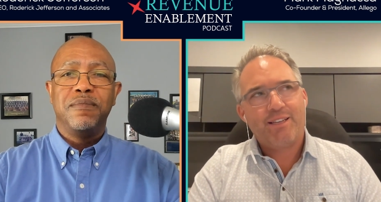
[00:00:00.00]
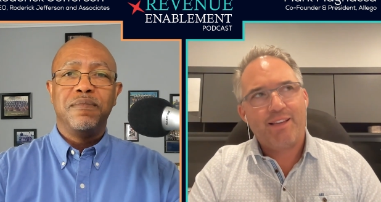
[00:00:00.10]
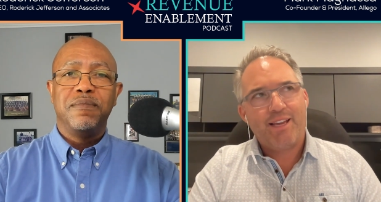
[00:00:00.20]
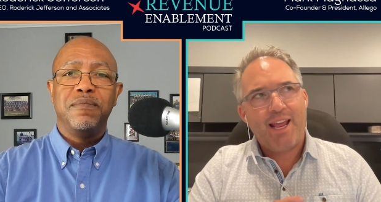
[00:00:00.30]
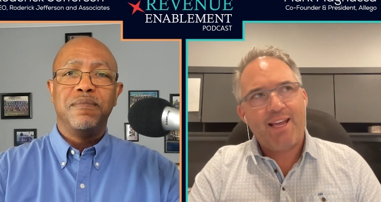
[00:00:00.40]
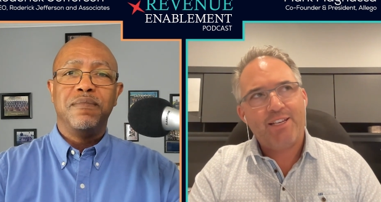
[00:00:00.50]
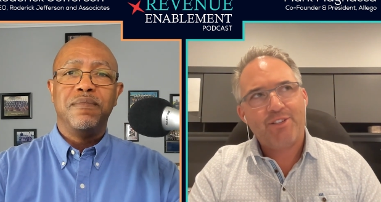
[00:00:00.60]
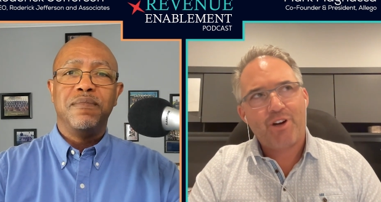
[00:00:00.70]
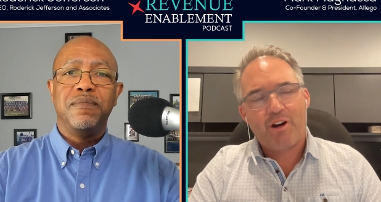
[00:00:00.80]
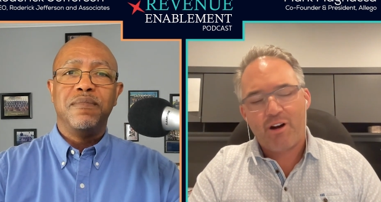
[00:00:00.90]
Speaker 1: that
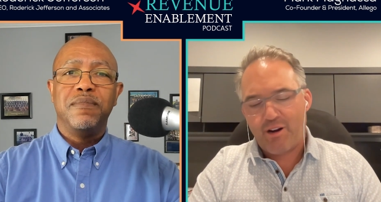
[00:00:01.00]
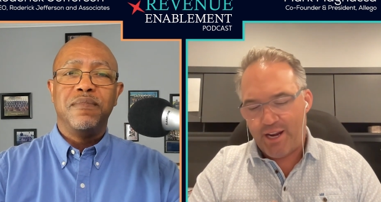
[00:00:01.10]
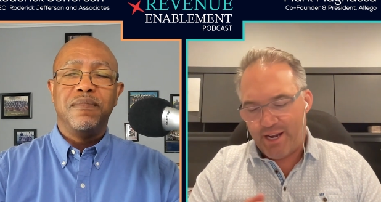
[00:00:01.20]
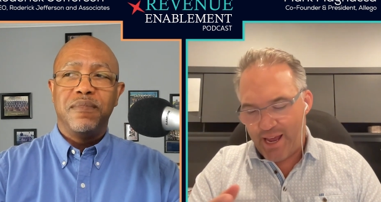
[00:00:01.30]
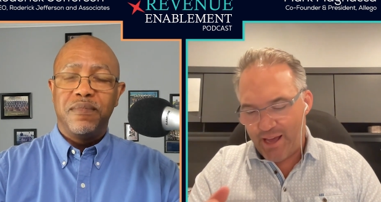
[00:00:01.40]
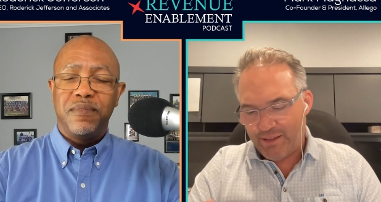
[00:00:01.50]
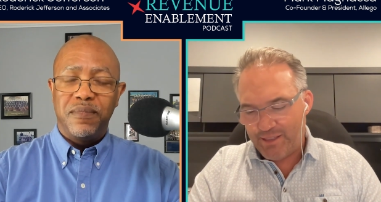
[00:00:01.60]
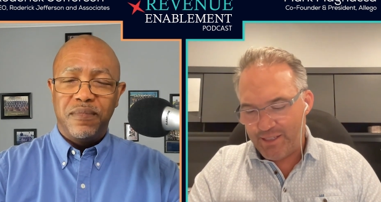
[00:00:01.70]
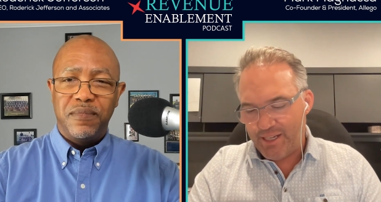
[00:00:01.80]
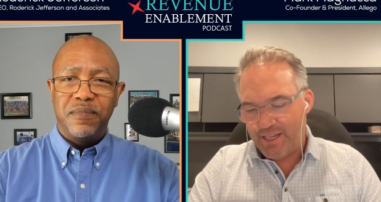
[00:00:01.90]
HR and
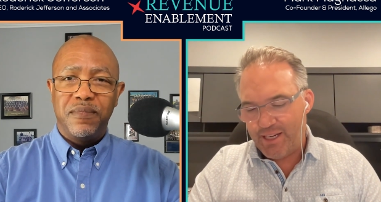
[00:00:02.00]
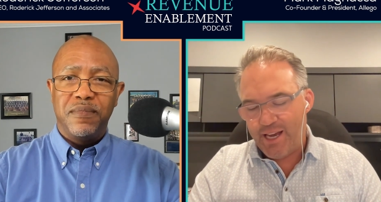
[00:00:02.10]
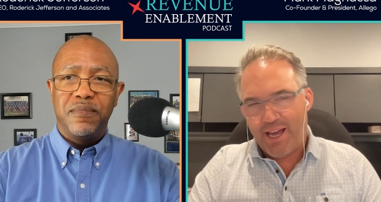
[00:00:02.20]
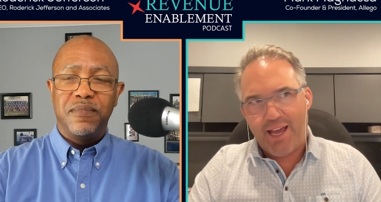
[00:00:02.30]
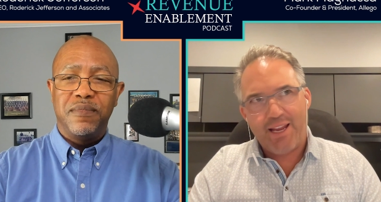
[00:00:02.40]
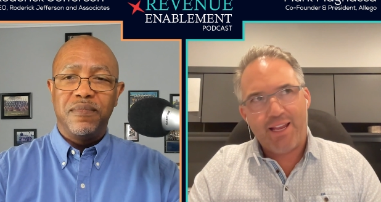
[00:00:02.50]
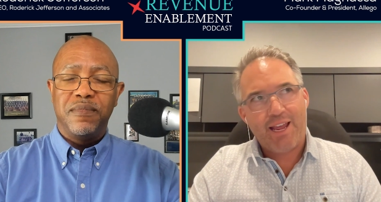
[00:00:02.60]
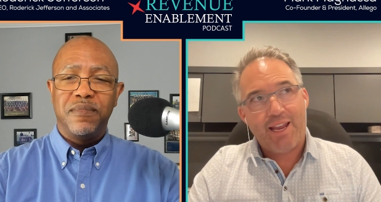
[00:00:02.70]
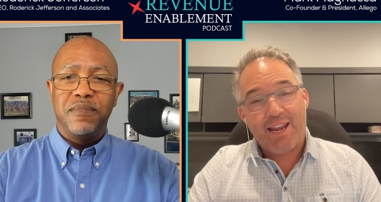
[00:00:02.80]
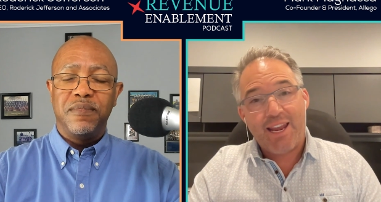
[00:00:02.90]
L&D and it
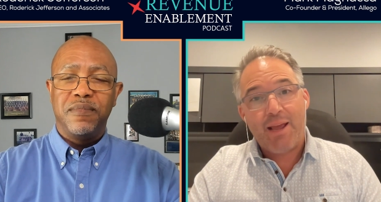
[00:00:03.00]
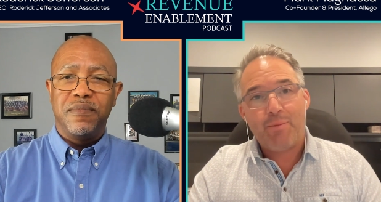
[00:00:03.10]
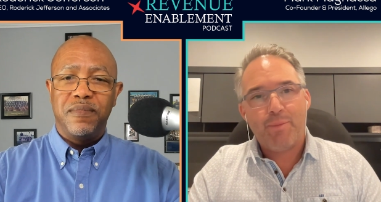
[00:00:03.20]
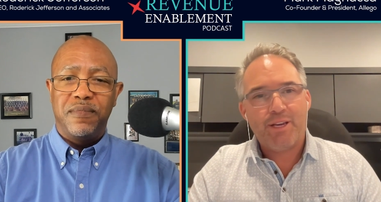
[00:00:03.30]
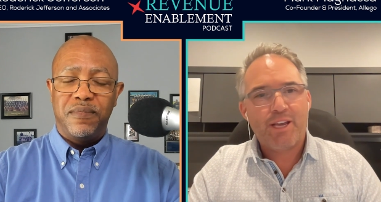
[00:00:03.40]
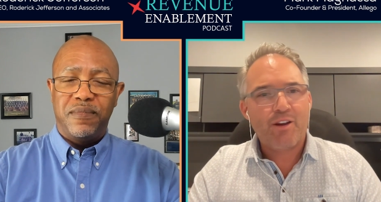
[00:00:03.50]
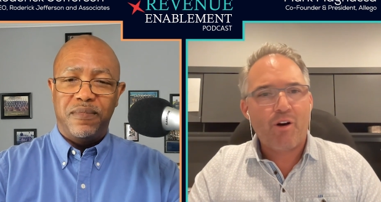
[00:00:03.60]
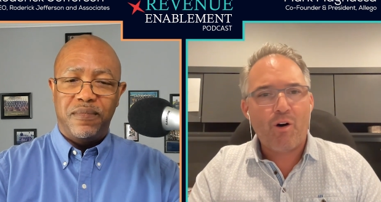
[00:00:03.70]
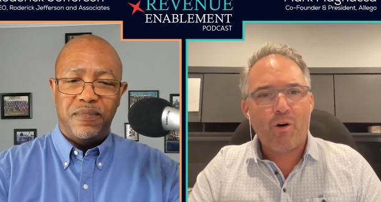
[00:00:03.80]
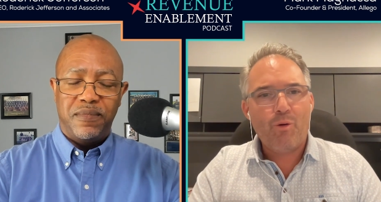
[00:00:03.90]
and enablement can
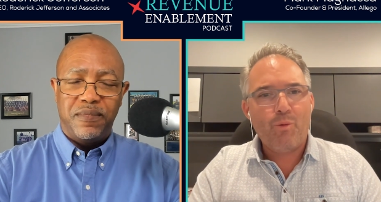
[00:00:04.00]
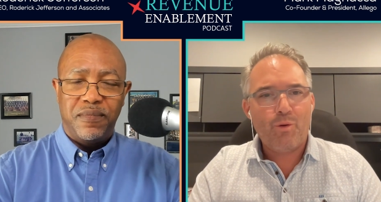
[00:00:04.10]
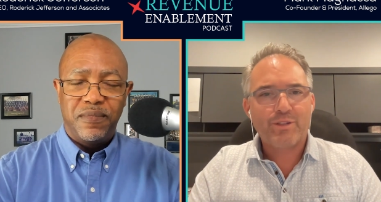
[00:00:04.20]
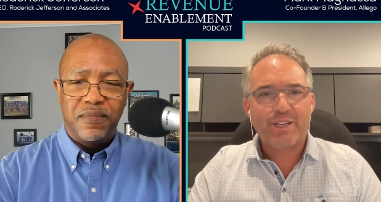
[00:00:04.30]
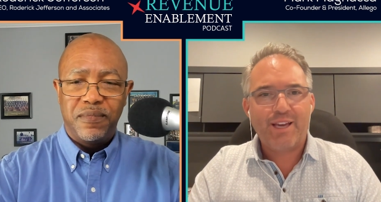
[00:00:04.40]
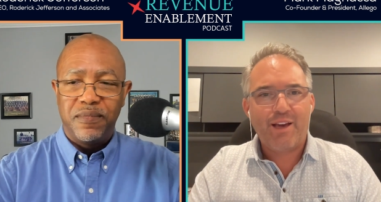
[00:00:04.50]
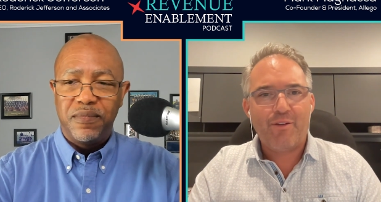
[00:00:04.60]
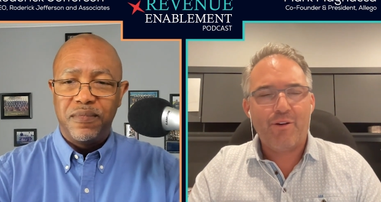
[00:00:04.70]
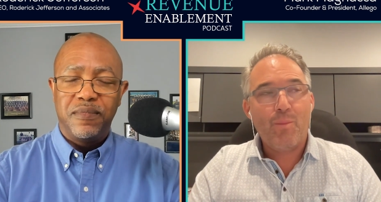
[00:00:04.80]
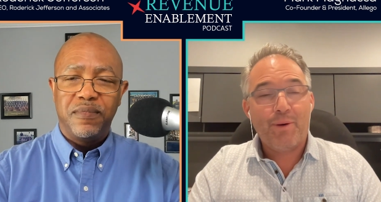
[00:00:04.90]
all work
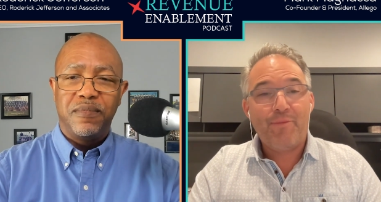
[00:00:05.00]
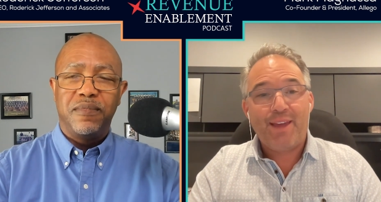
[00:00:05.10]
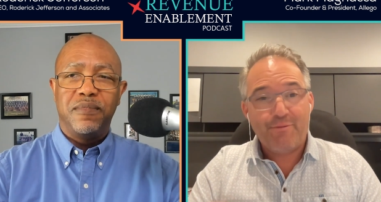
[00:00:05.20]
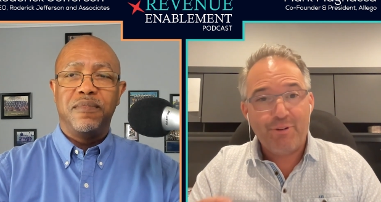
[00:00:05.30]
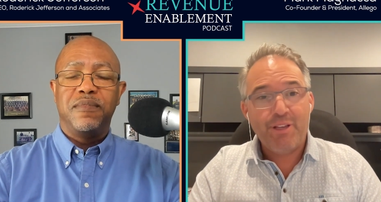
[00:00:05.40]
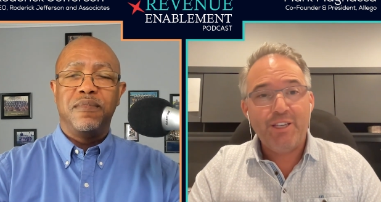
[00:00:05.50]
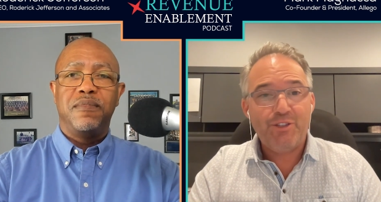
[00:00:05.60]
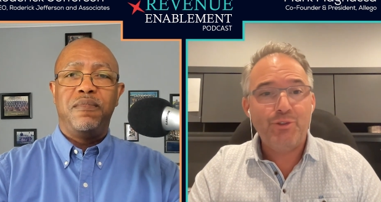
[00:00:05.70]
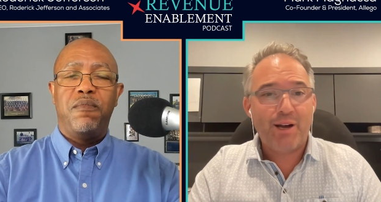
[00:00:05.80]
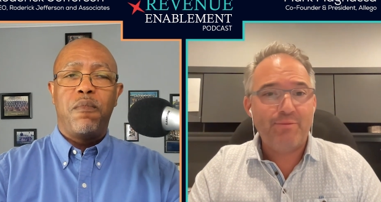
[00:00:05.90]
together, but they really
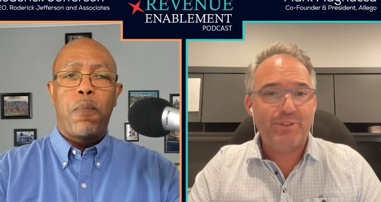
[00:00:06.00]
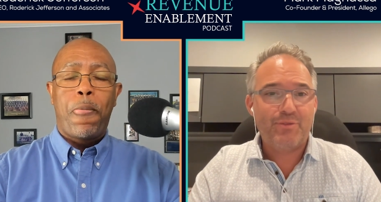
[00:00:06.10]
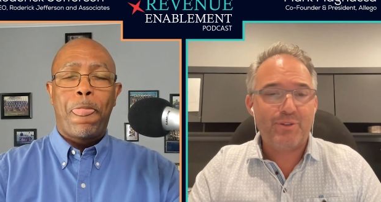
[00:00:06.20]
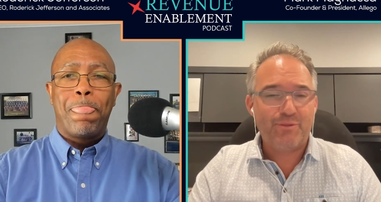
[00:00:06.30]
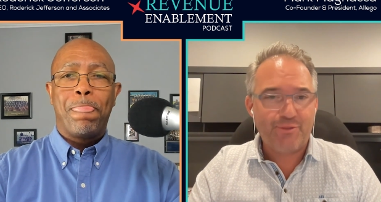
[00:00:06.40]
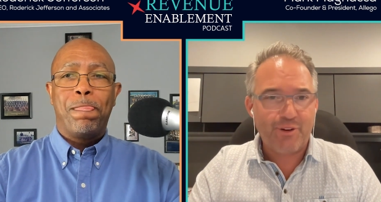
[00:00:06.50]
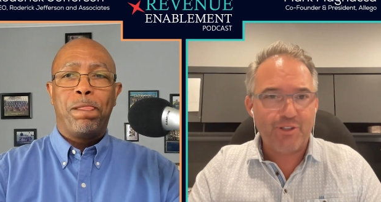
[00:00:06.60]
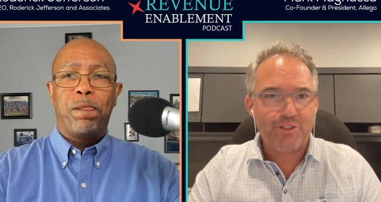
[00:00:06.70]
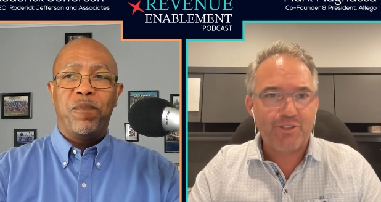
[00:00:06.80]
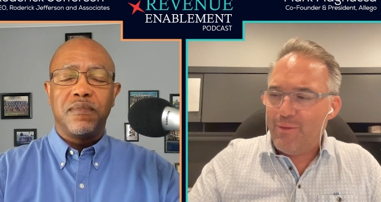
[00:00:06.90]
do have different
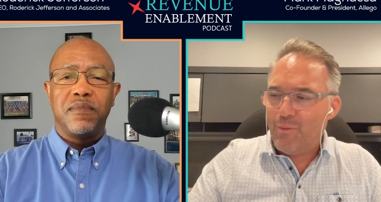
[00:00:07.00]
functions.